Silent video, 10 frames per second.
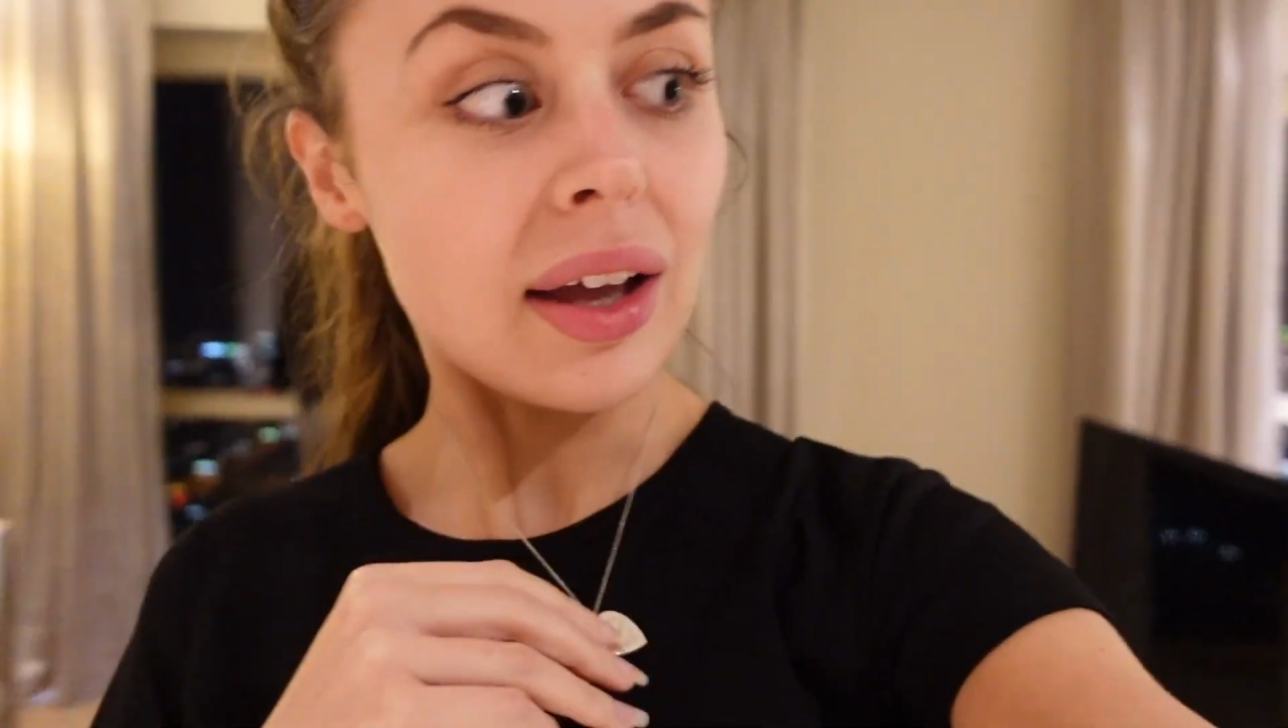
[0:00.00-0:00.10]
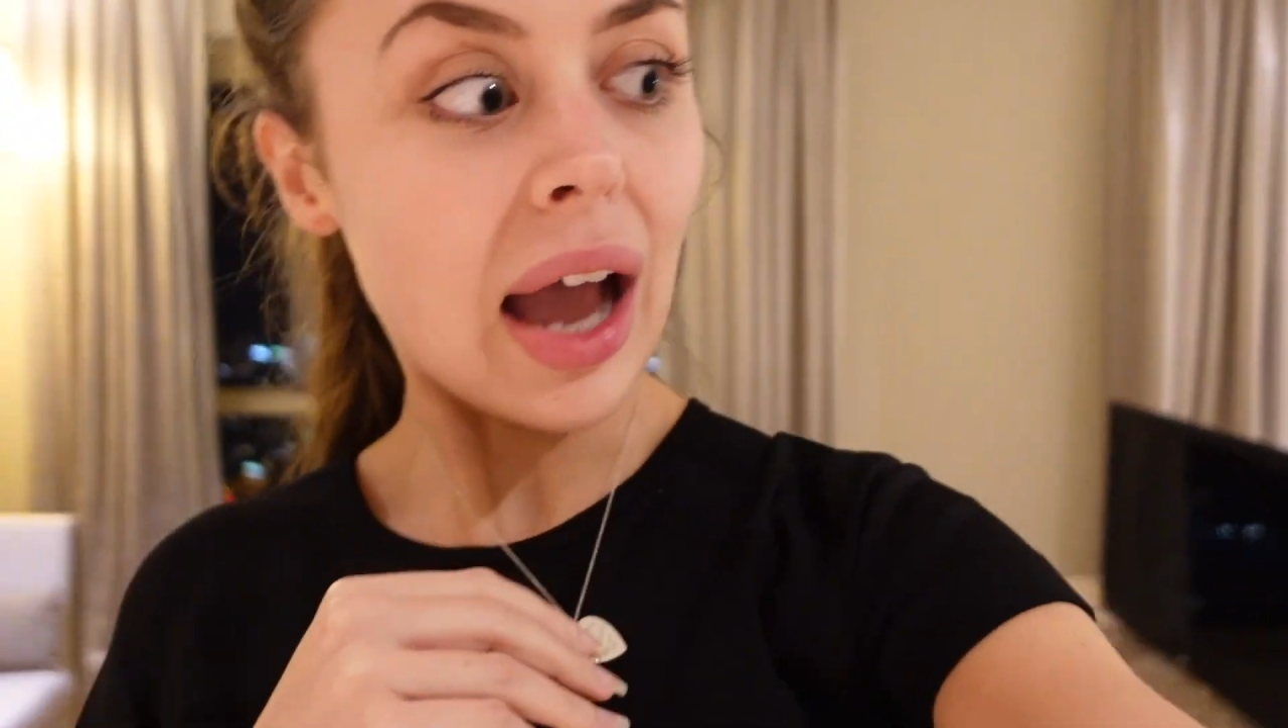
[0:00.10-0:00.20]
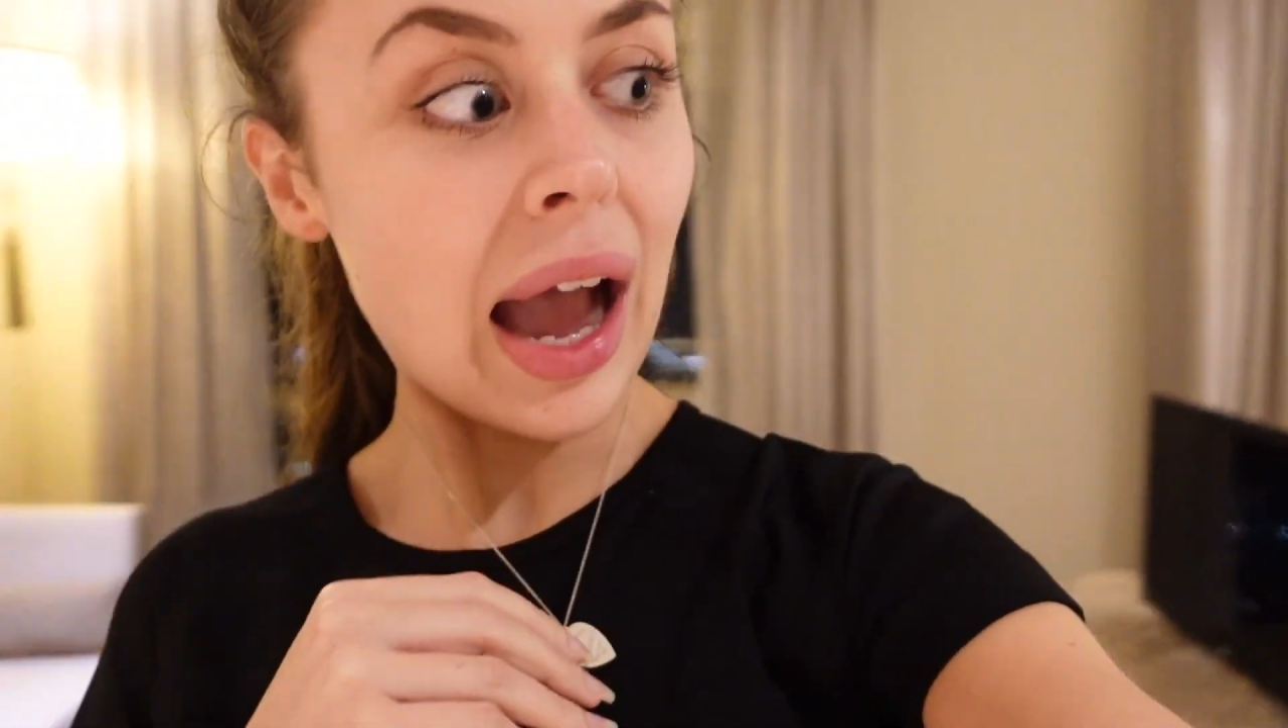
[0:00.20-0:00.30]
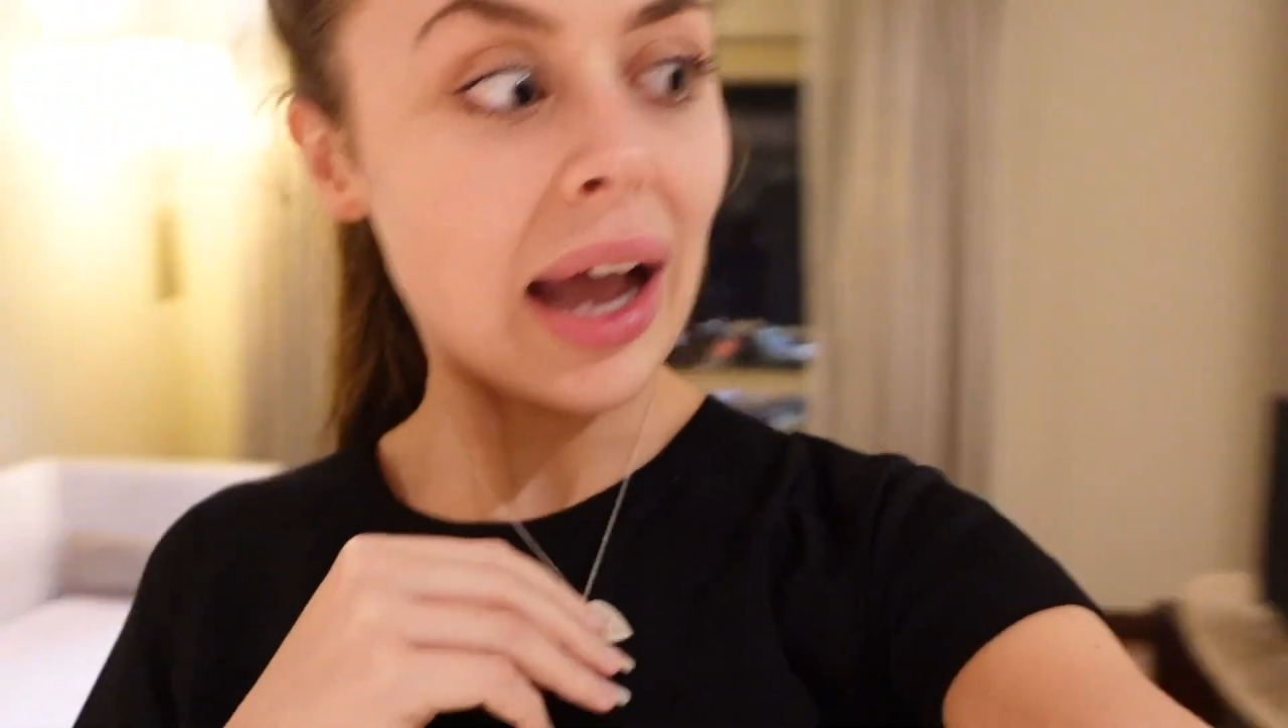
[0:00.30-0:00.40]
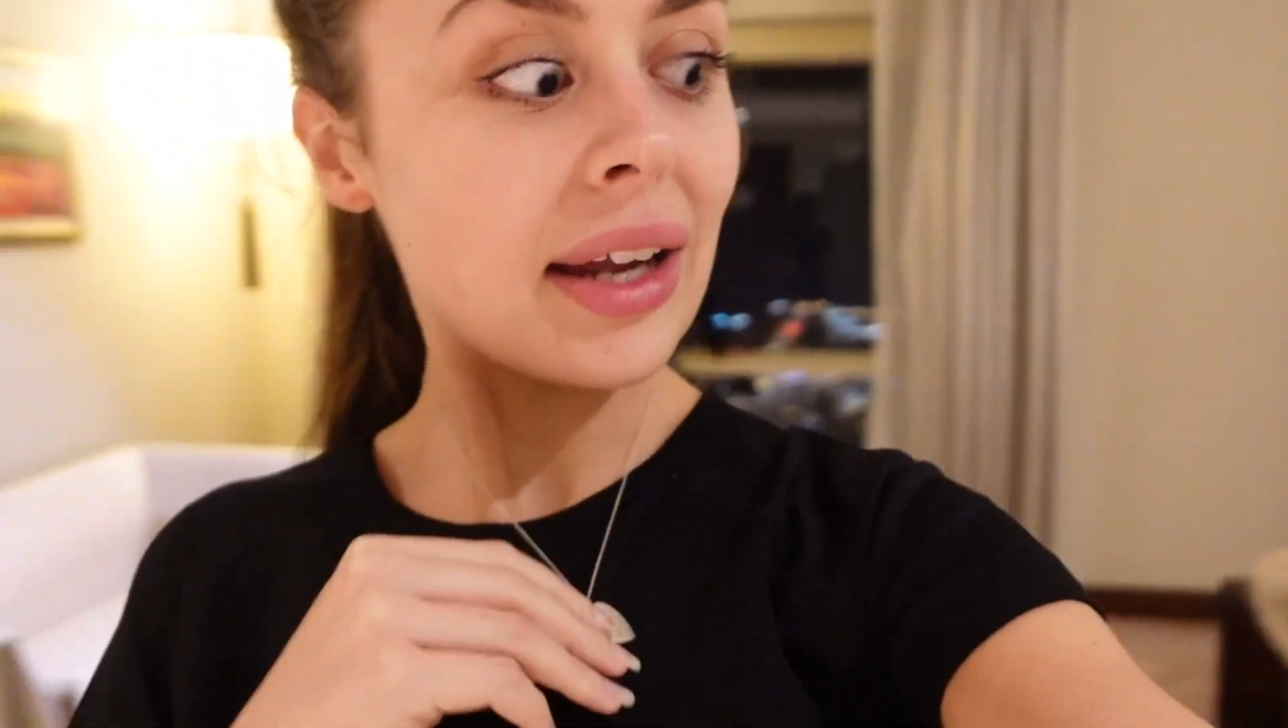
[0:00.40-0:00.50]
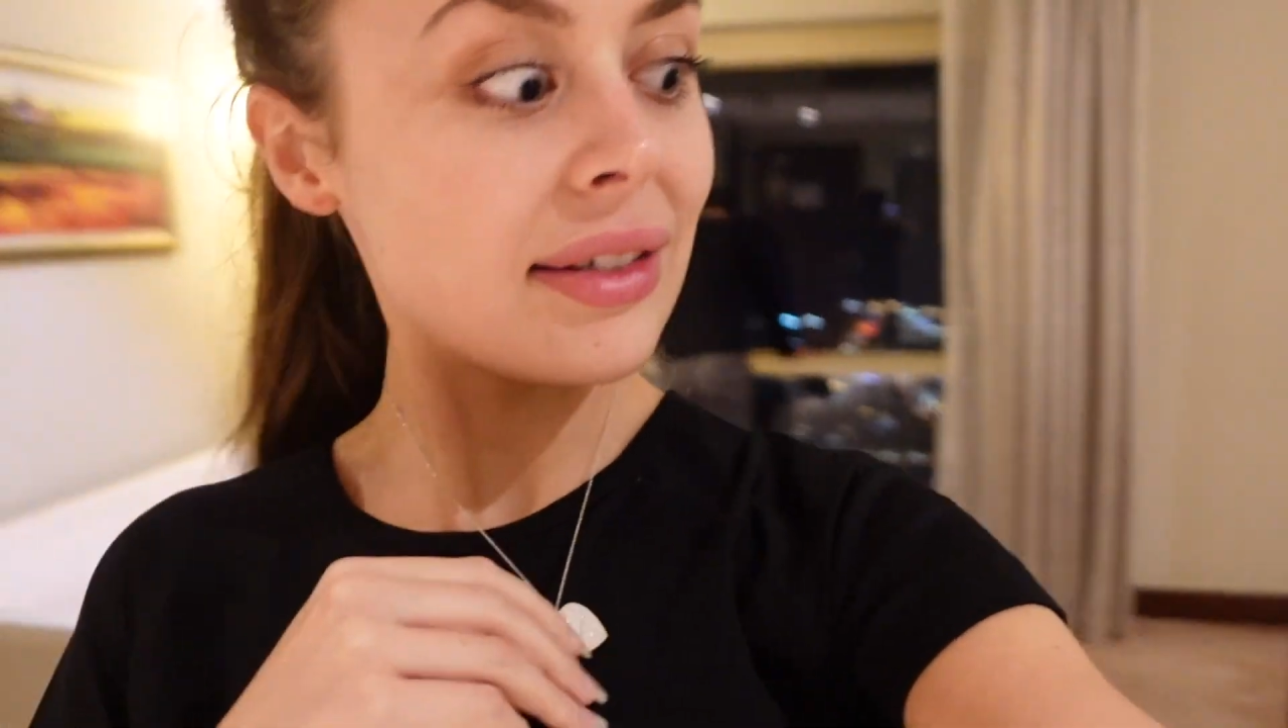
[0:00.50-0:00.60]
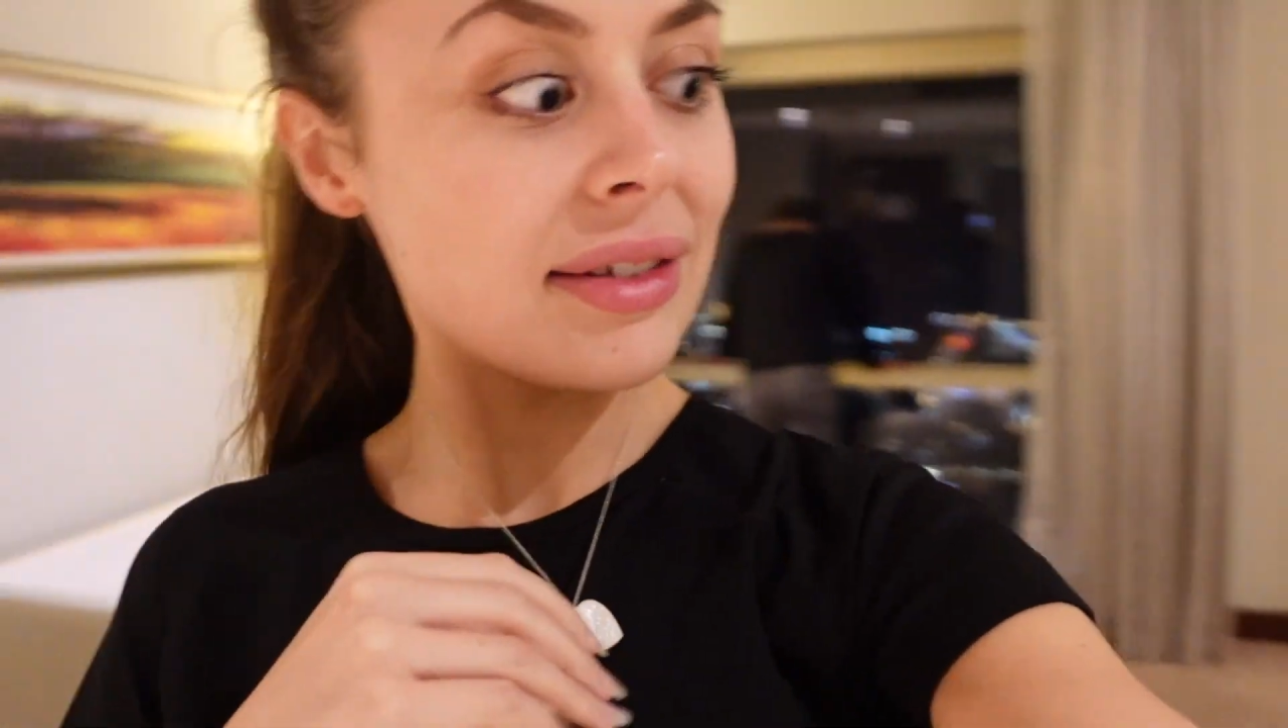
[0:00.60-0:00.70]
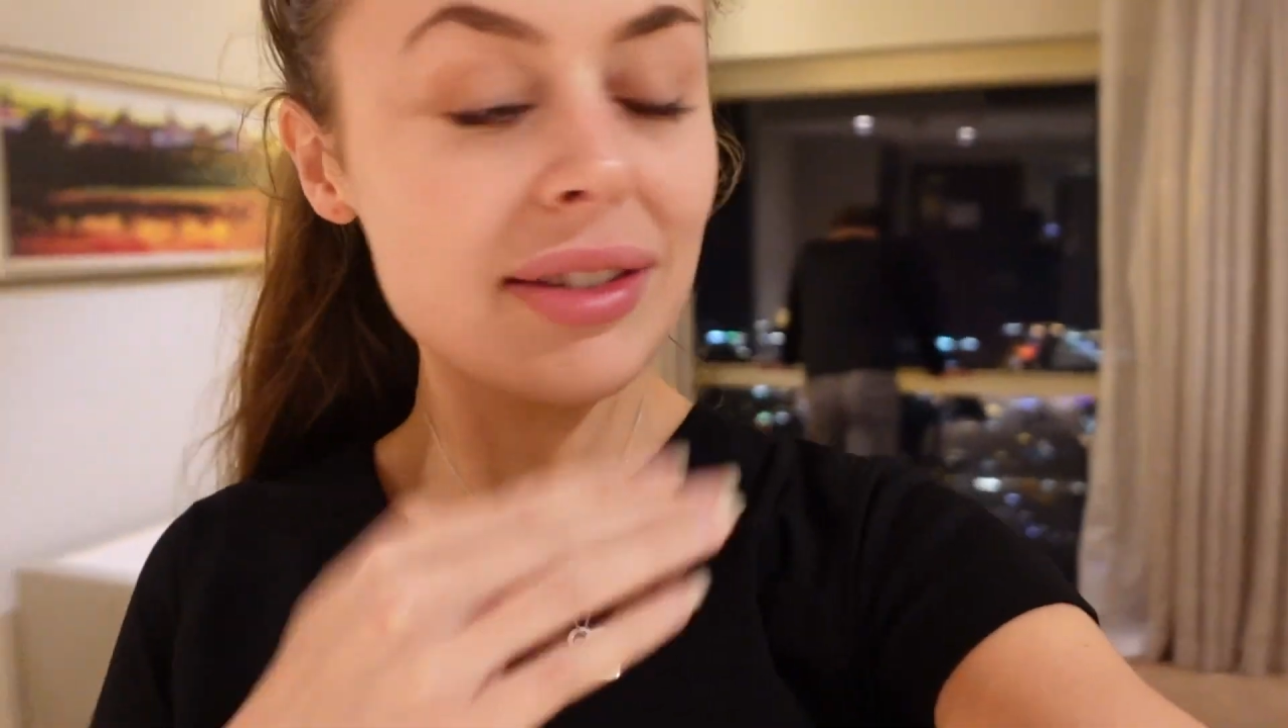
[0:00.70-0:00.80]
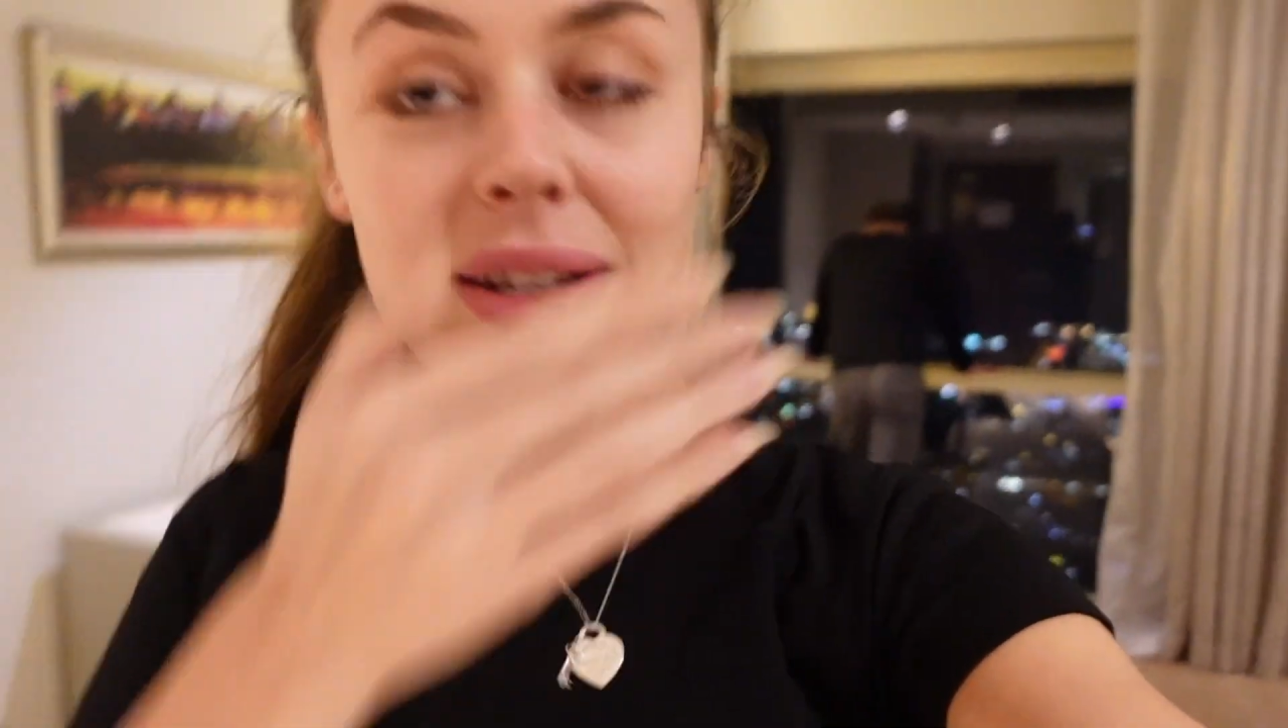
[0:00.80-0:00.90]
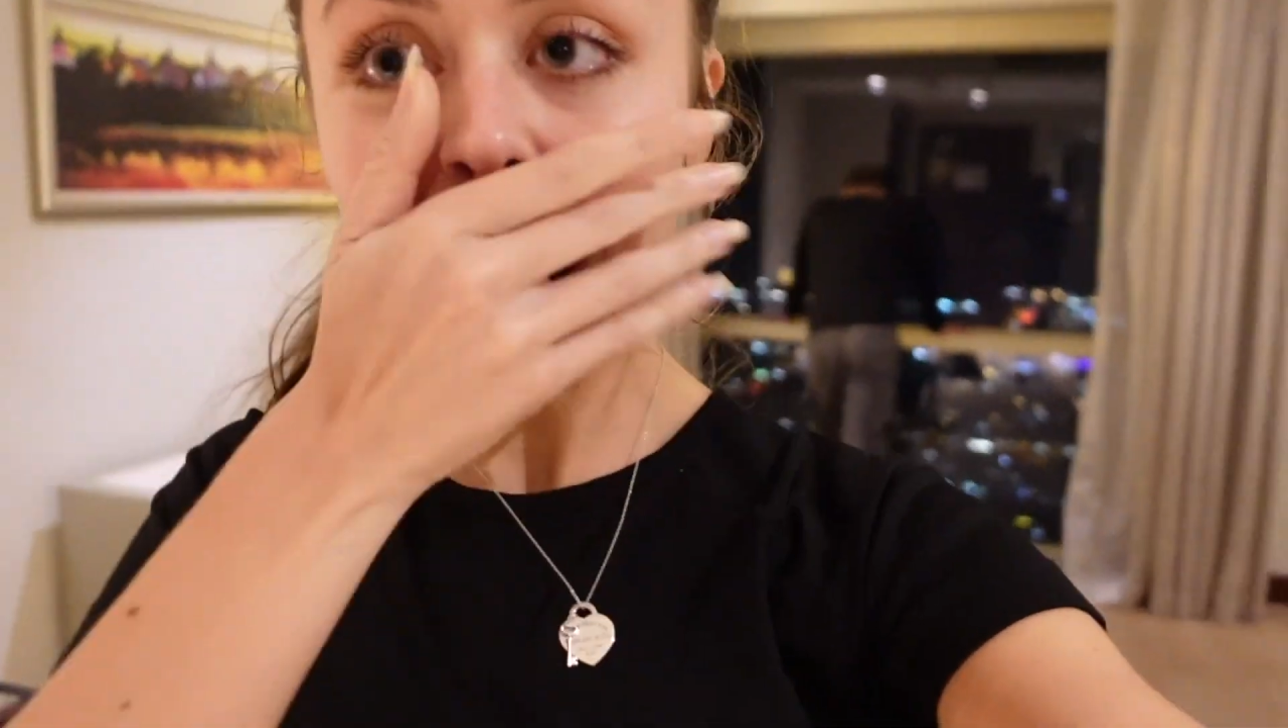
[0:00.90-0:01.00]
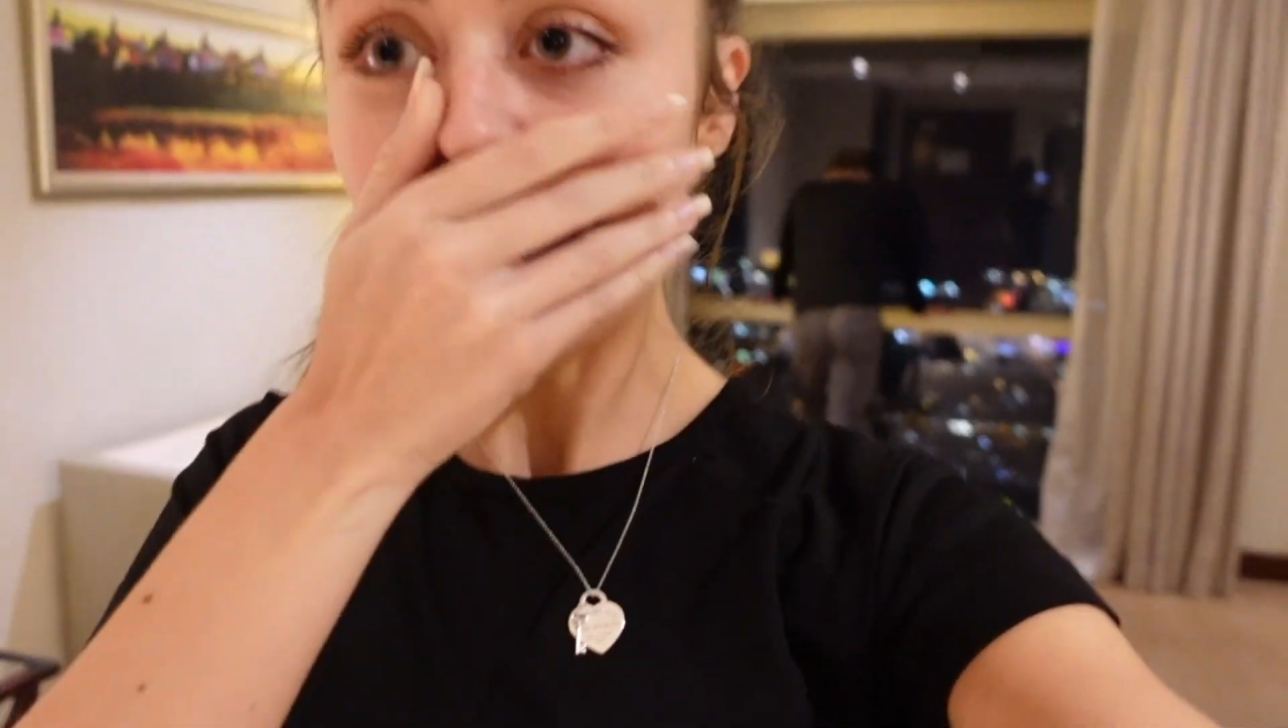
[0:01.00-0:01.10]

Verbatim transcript: And yeah,